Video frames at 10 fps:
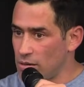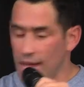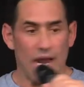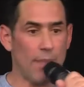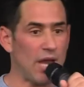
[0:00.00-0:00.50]

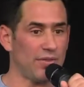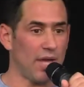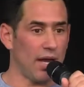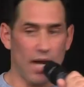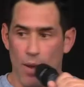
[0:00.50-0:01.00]
And I'm not
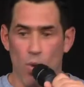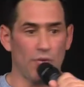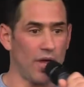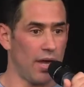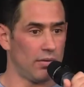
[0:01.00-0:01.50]
that, and I
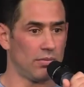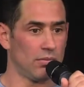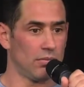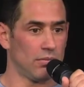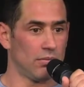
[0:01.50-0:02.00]
want that.
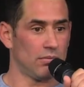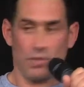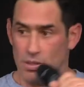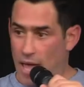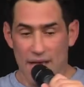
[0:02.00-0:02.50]

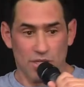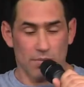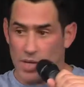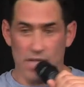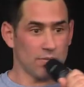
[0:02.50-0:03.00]
Ask
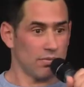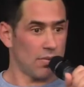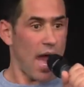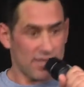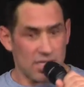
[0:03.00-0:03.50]
him.
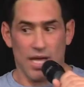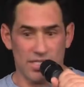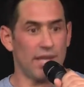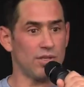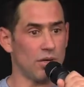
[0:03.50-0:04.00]
I
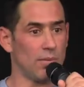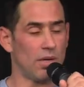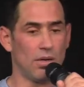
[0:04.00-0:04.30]
said it to him.